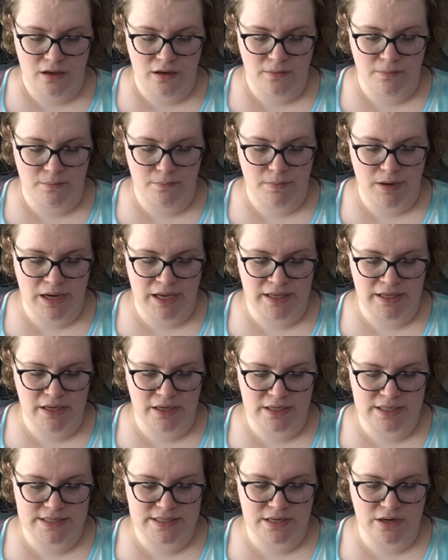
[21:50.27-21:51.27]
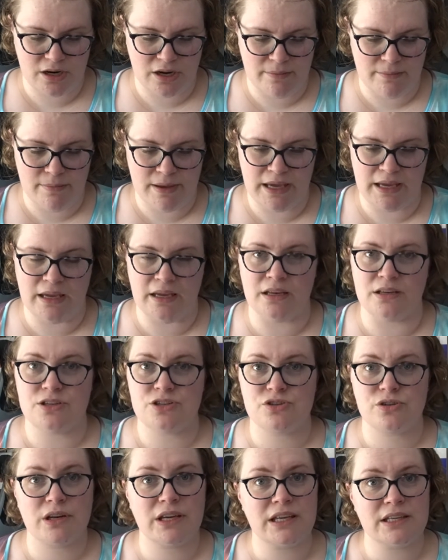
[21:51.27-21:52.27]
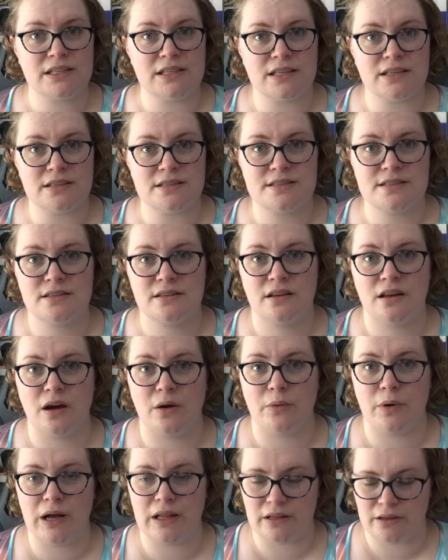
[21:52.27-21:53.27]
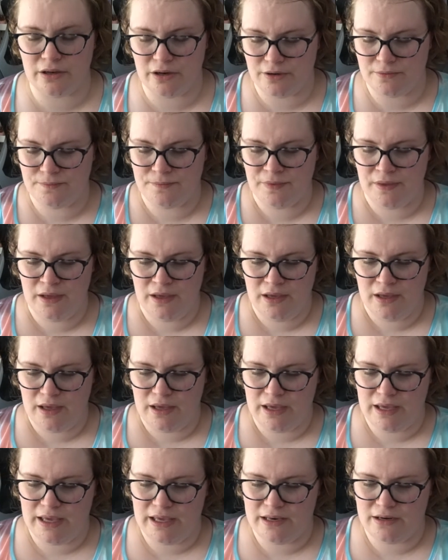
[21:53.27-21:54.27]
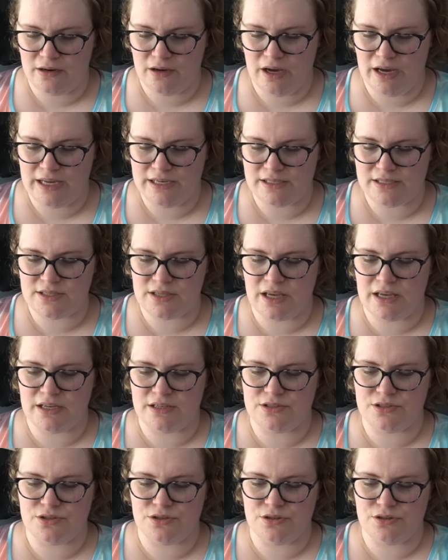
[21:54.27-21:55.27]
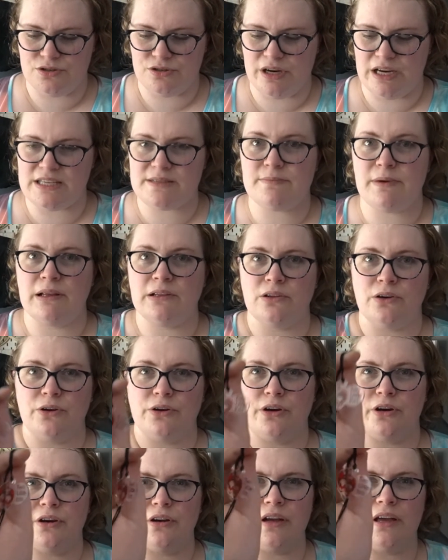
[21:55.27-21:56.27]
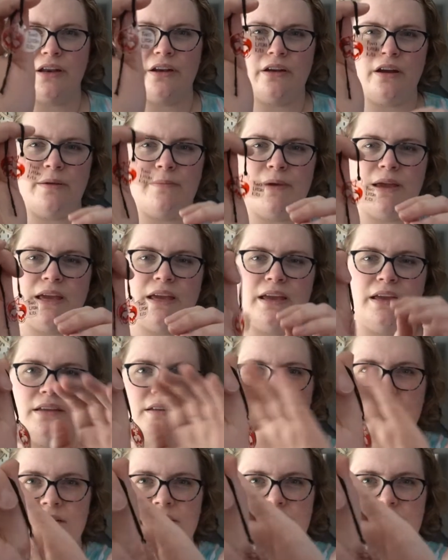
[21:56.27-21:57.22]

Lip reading: my youngest and I made Shrinky Dinks a while ago, and I decided to trace my logo, and I made